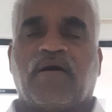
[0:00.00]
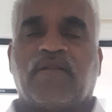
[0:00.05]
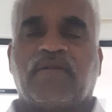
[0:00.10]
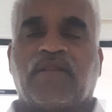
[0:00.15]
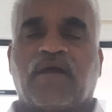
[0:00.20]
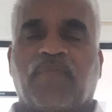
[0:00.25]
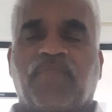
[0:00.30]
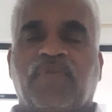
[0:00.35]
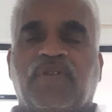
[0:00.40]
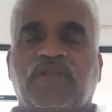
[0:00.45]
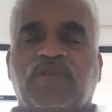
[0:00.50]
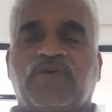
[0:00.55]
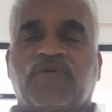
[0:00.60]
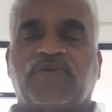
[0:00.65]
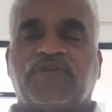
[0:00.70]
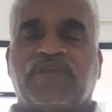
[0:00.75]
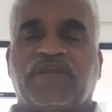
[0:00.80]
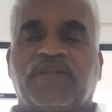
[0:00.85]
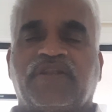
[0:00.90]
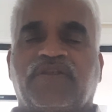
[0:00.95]
W
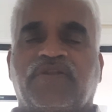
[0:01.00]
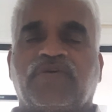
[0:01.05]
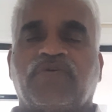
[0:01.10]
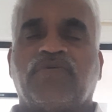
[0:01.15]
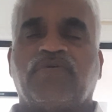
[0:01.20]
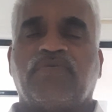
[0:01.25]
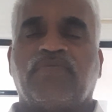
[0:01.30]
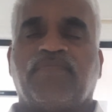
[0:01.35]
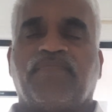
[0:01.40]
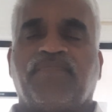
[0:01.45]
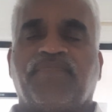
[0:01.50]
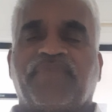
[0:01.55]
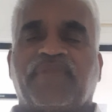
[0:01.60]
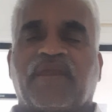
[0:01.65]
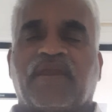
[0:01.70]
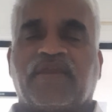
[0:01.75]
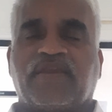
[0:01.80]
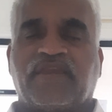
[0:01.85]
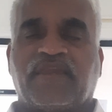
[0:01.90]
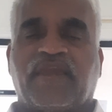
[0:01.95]
into
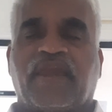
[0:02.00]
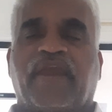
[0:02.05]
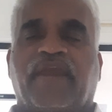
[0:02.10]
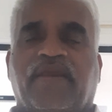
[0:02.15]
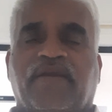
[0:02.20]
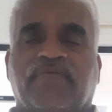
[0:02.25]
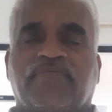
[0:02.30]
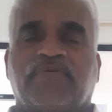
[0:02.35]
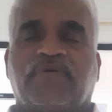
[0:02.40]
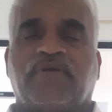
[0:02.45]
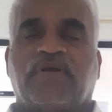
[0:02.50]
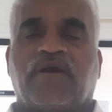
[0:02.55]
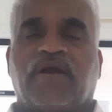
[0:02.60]
A,